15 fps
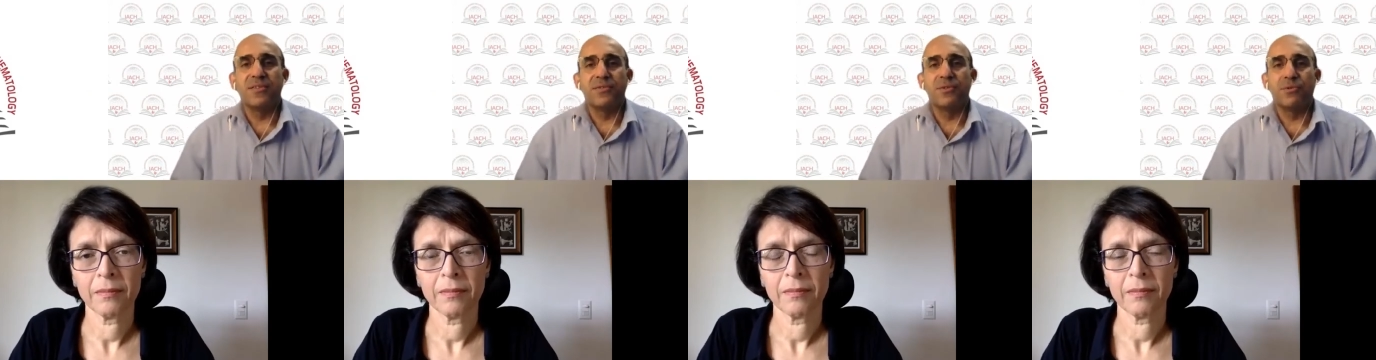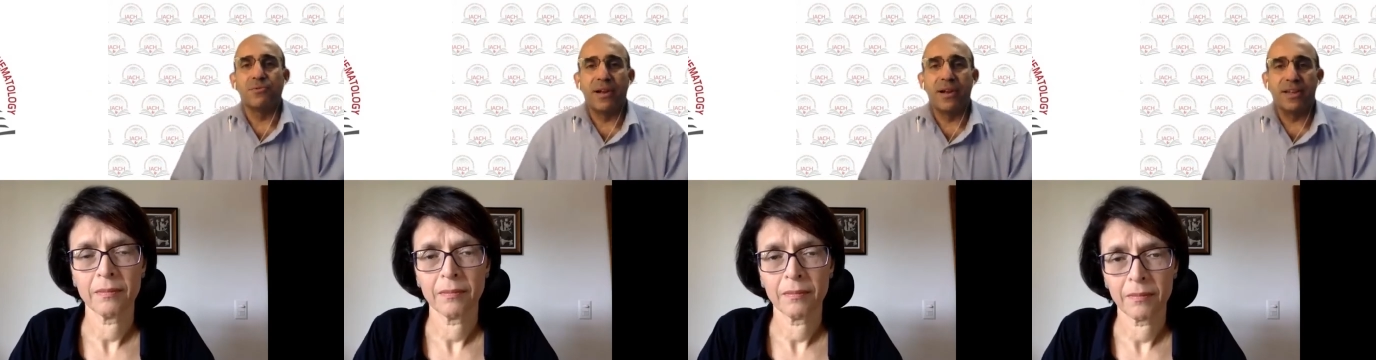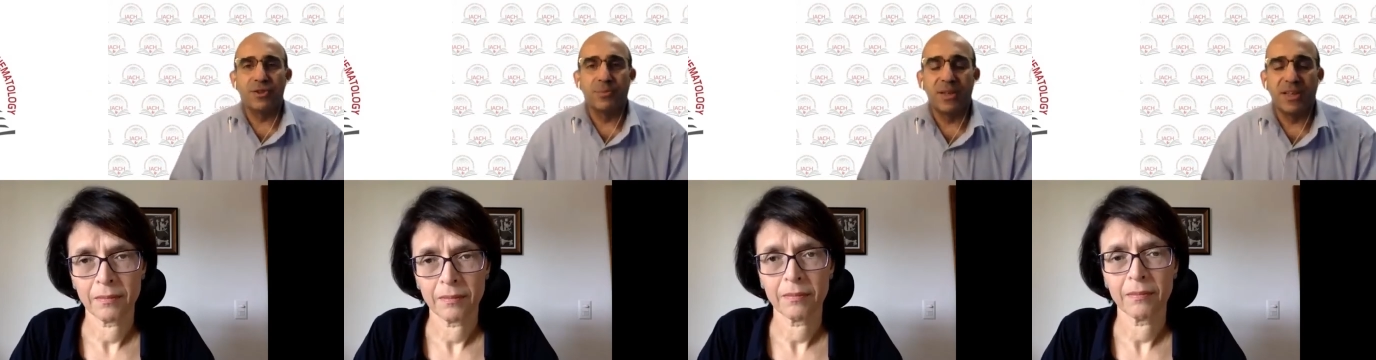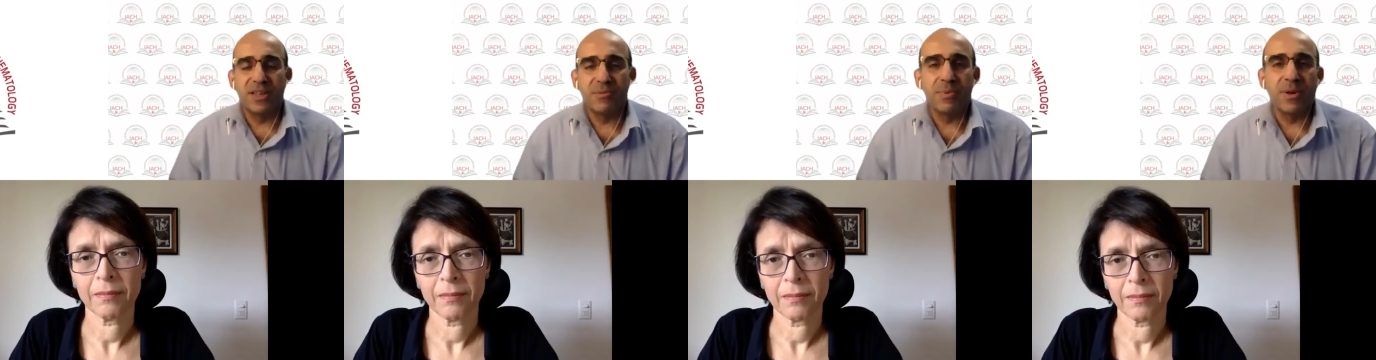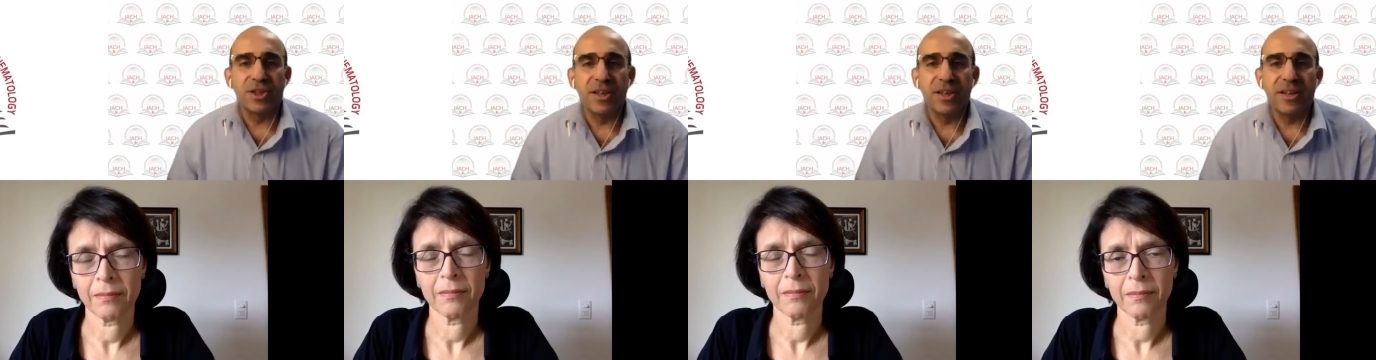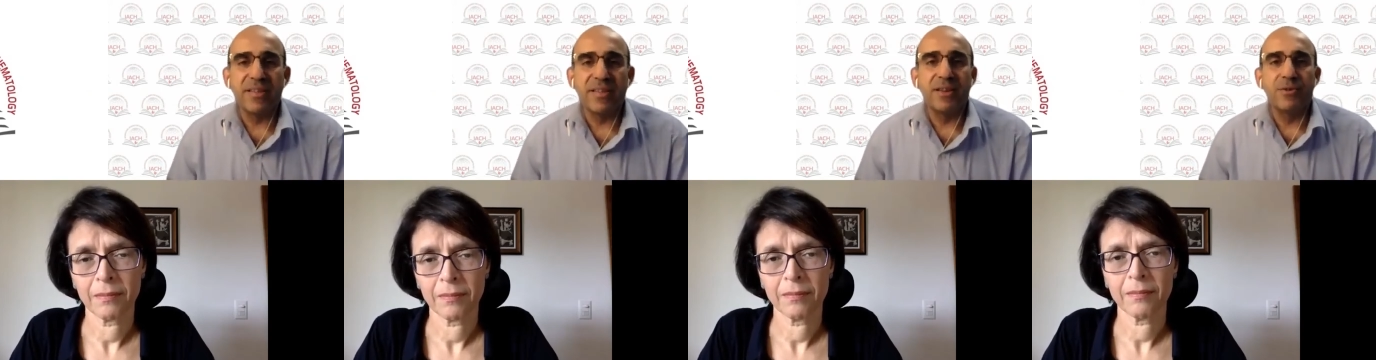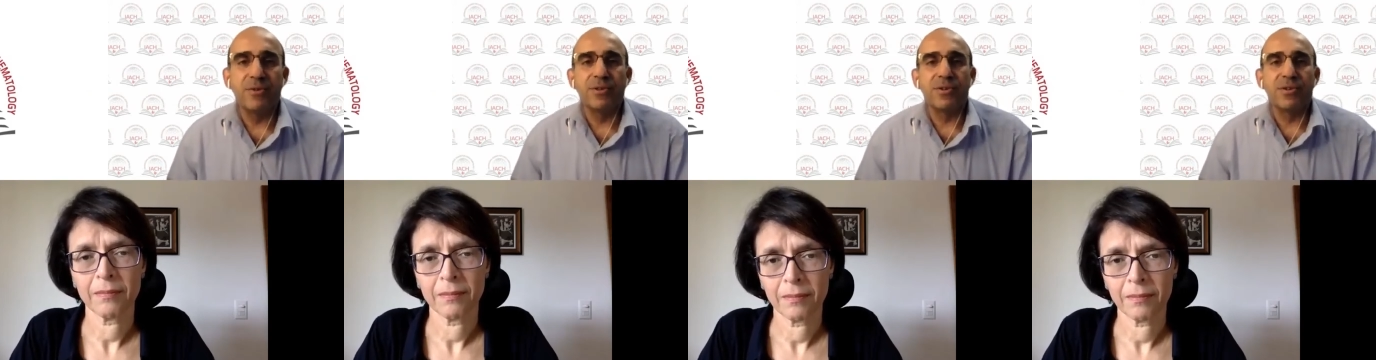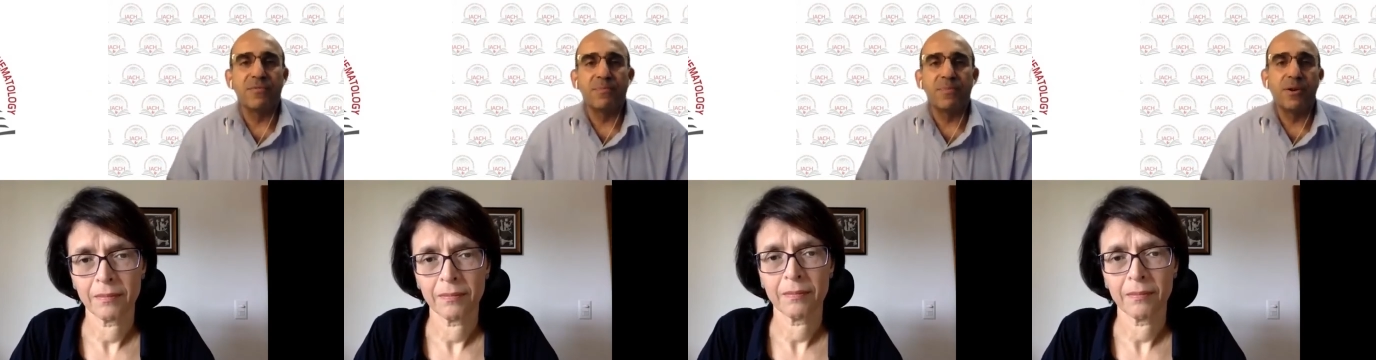Speaker 1: of your regimen, especially the
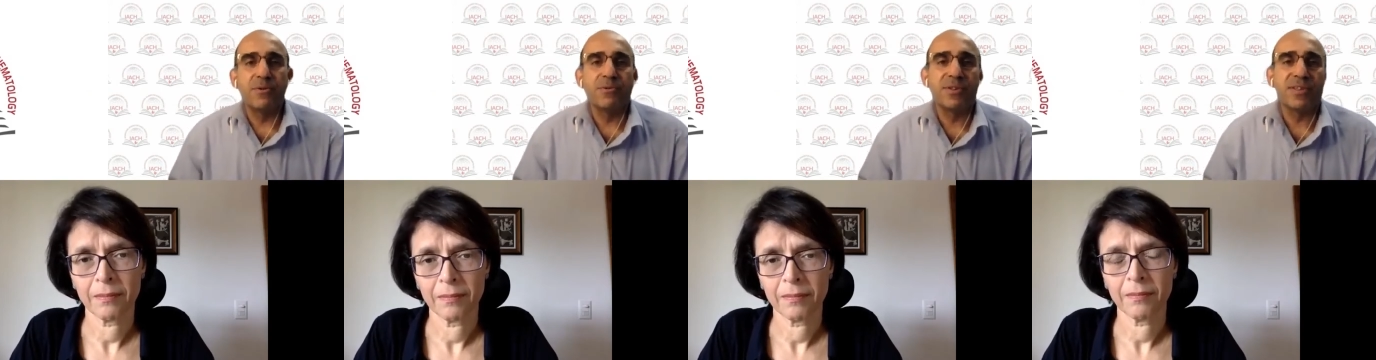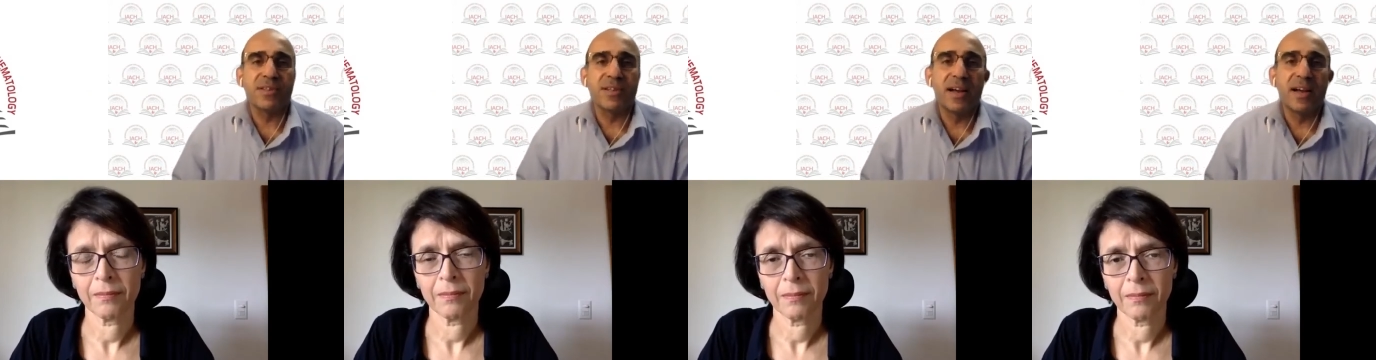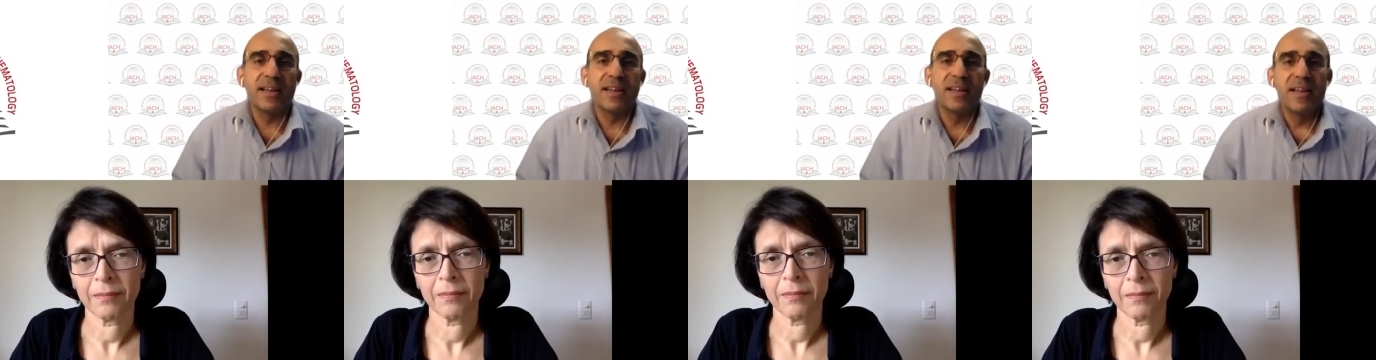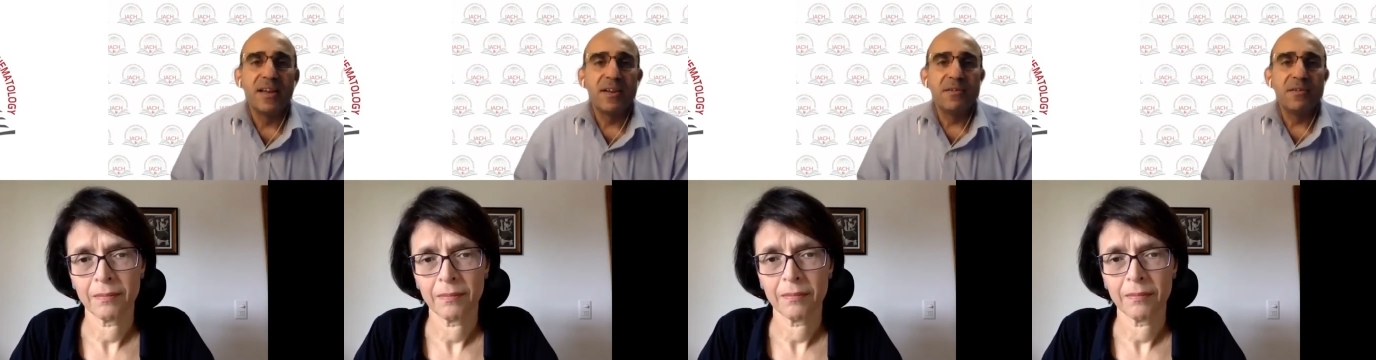use of post-Cy.